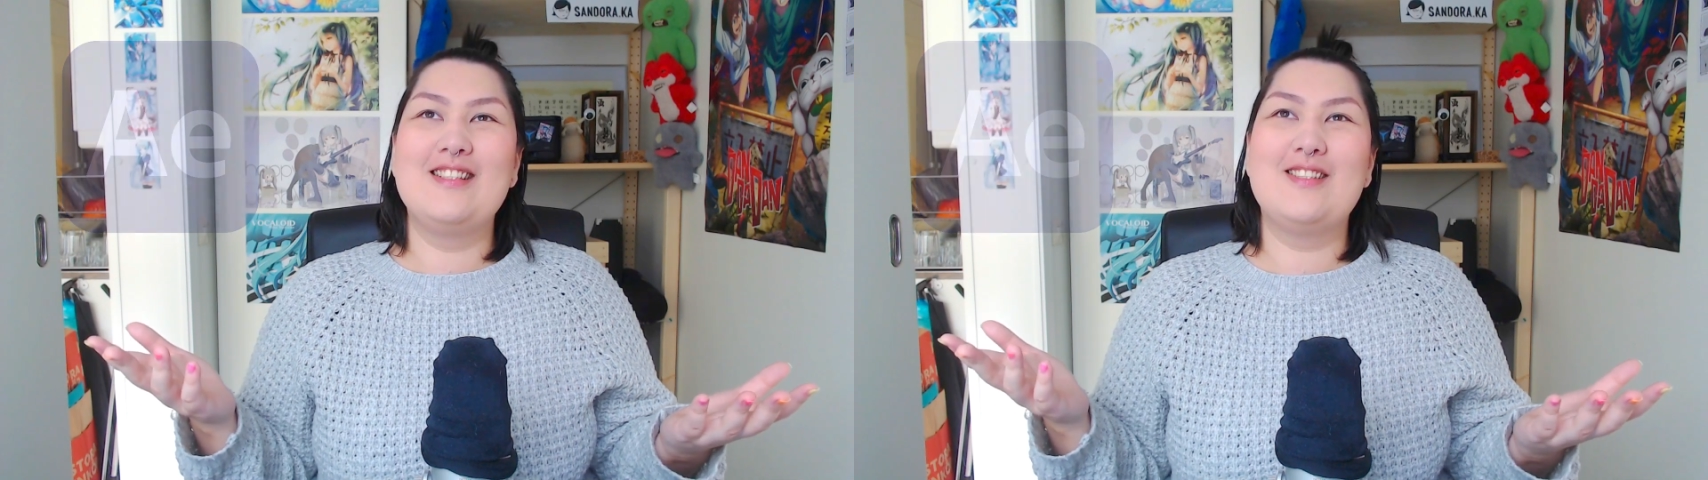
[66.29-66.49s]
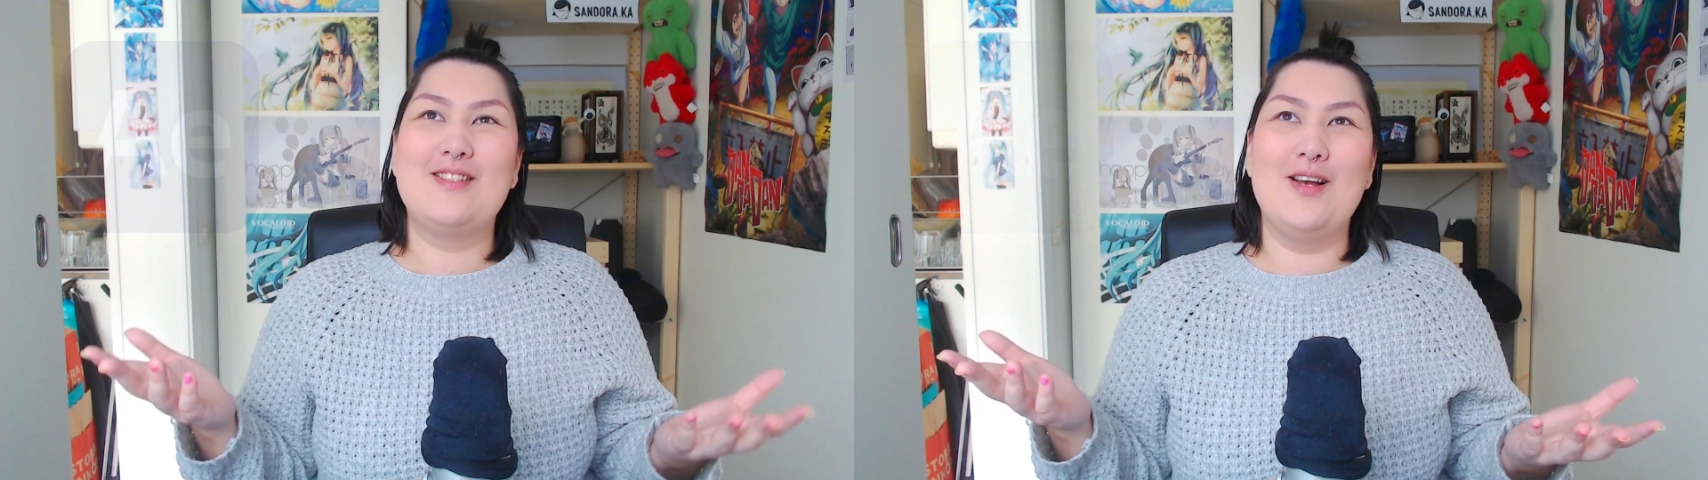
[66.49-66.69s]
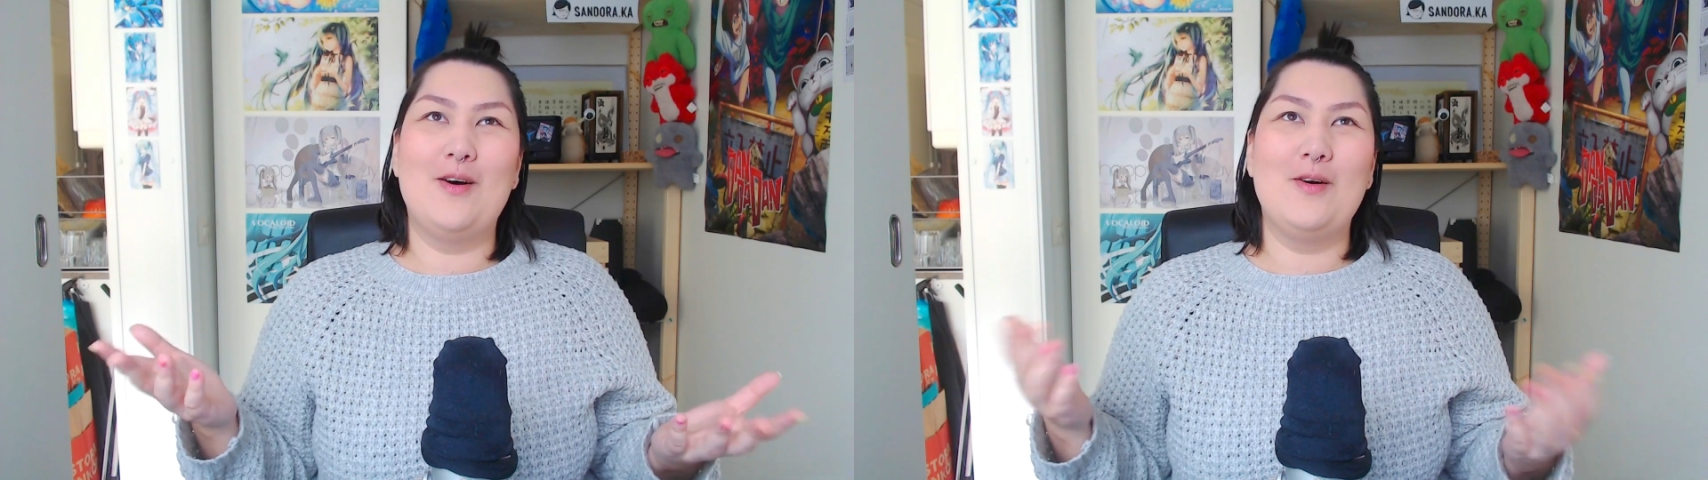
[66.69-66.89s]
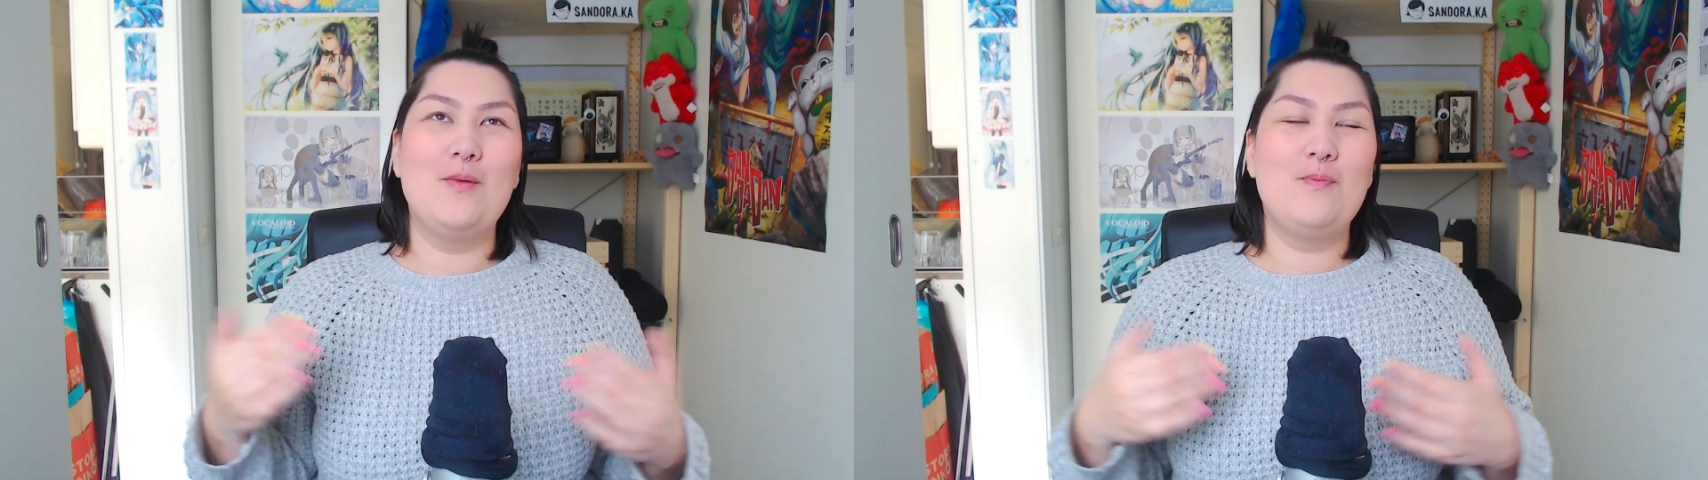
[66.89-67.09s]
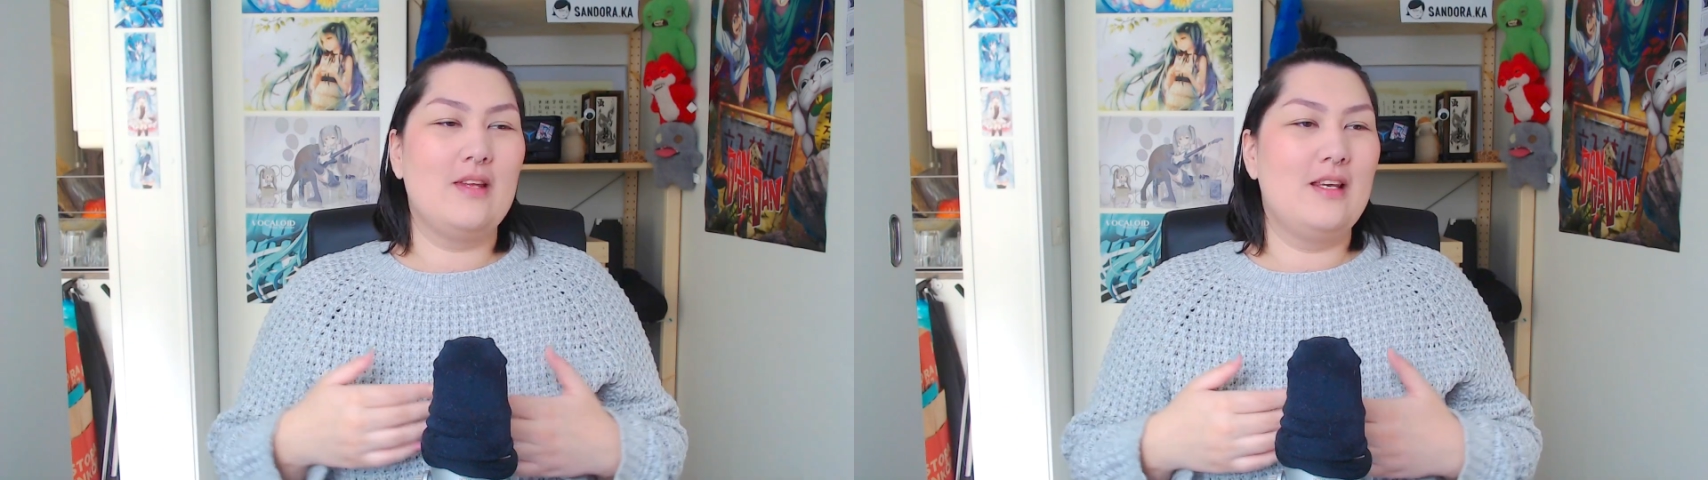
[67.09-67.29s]

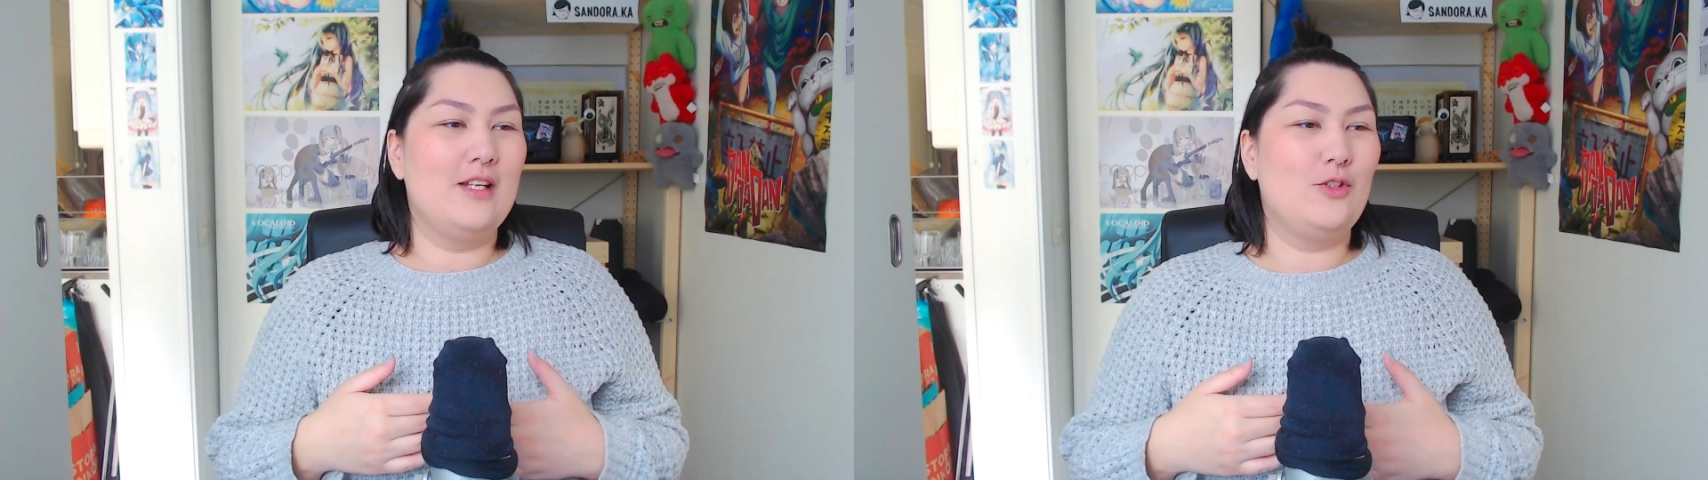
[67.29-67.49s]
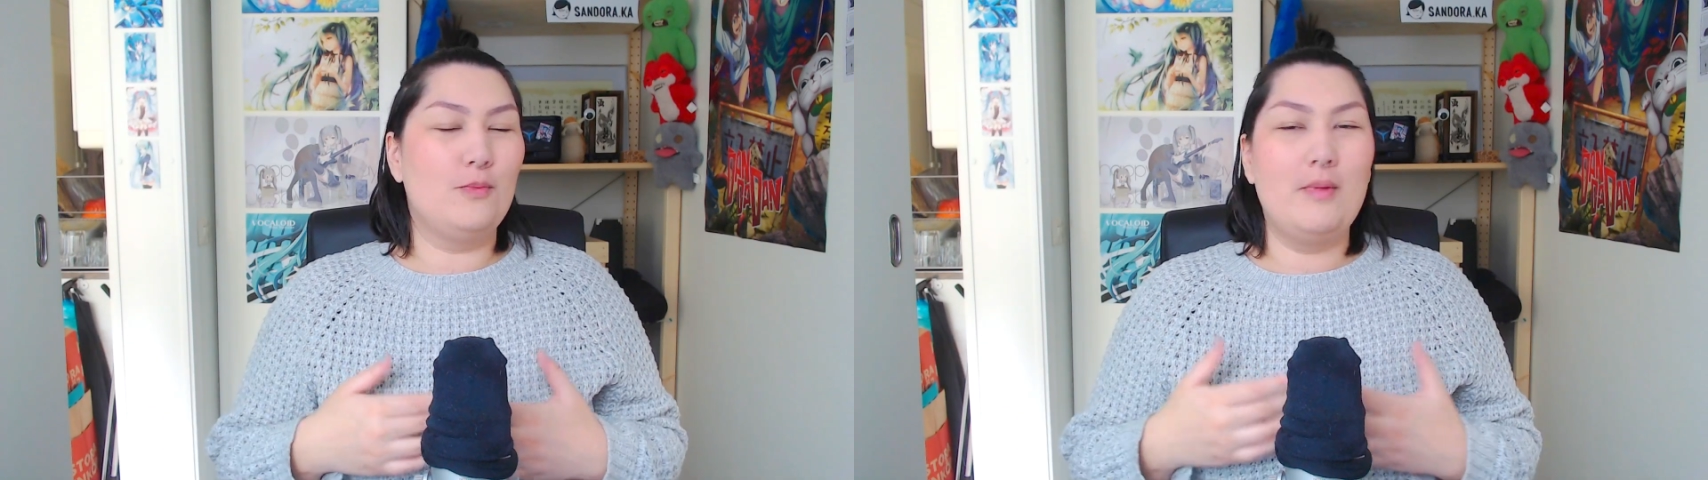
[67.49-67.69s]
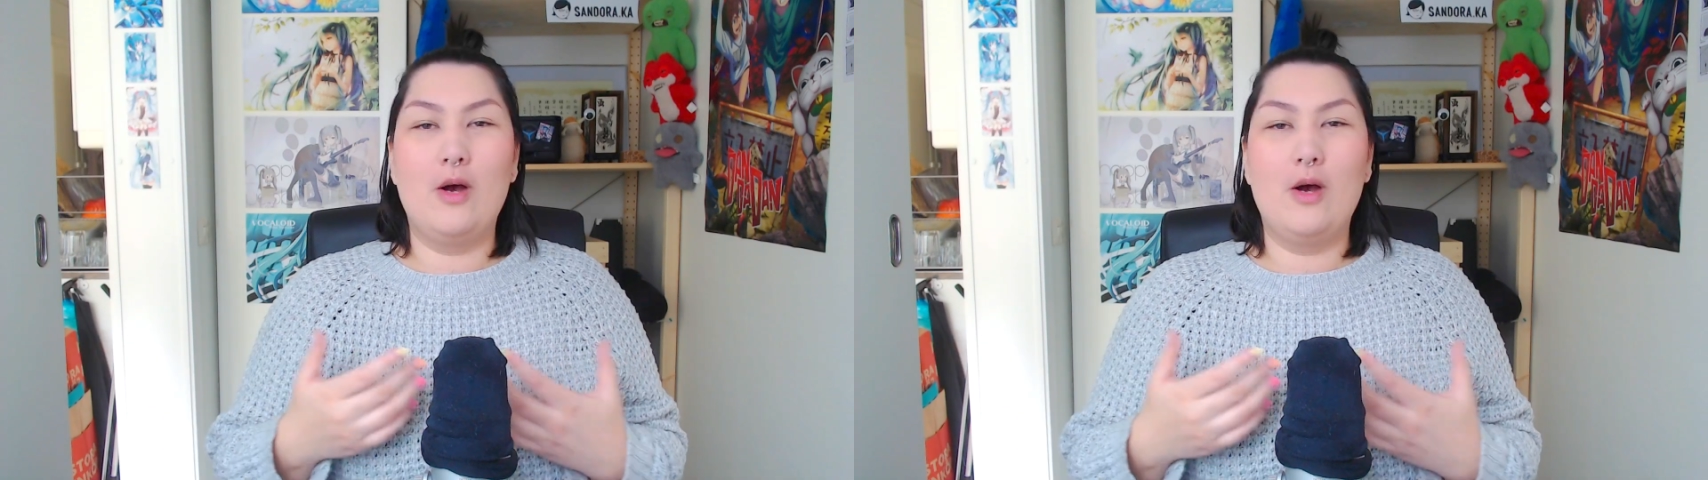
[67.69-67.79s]
So it took me